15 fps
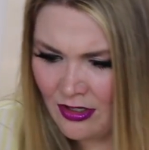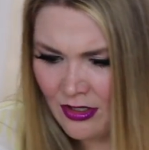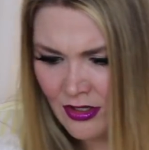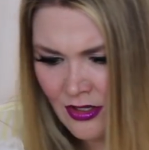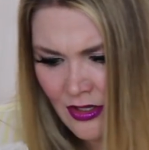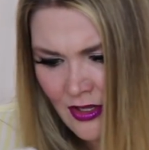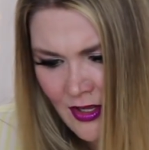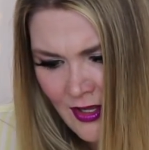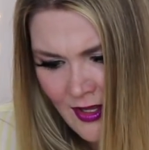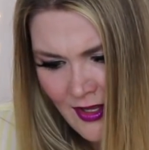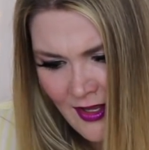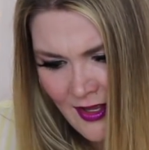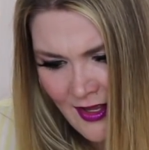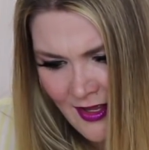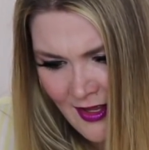
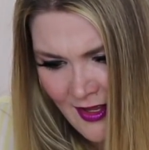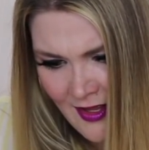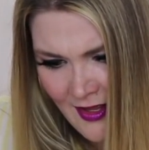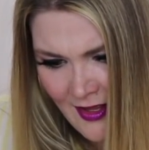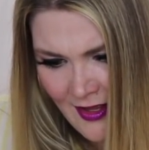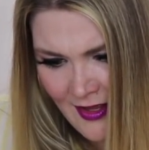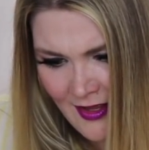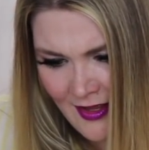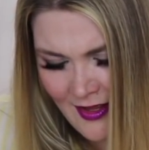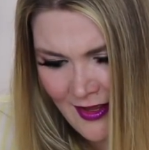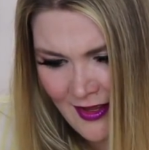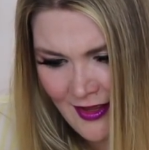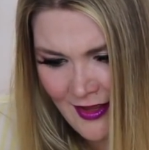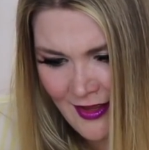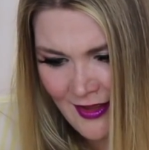
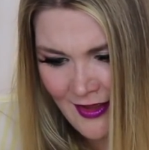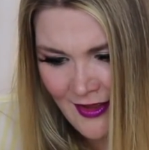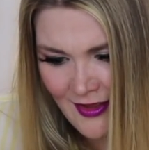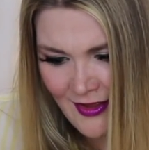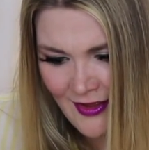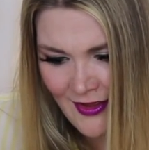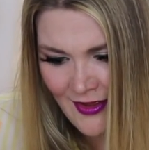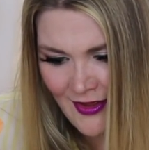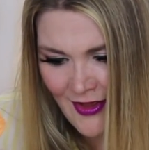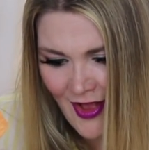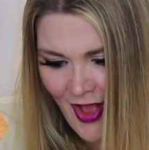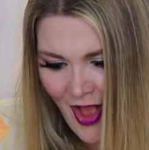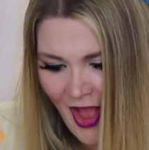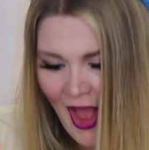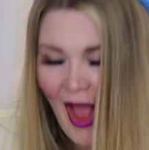
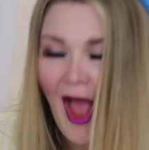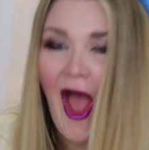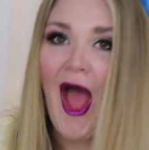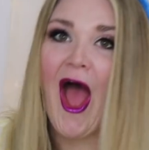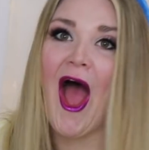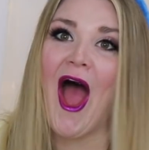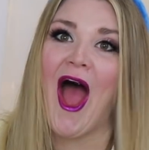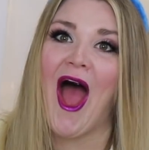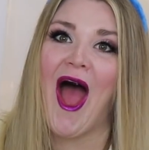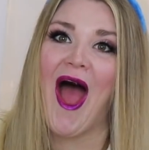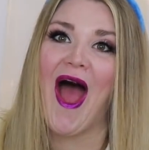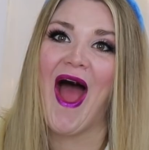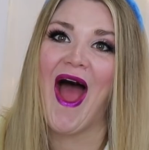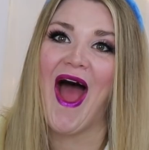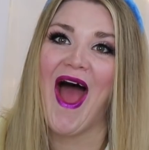
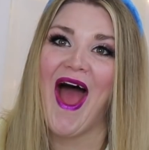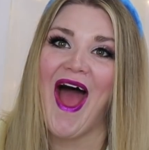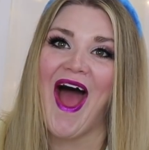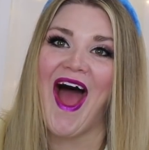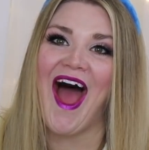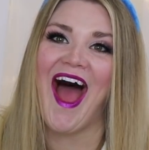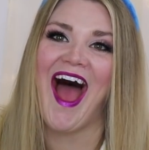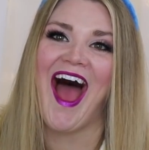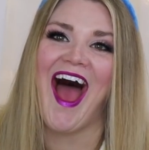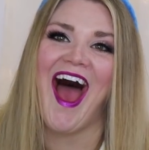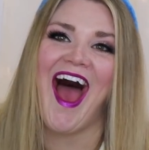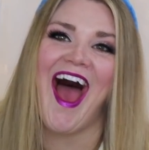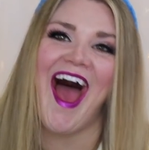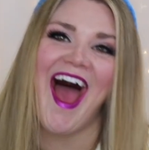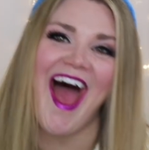
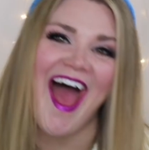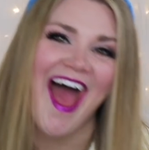Nothing is said.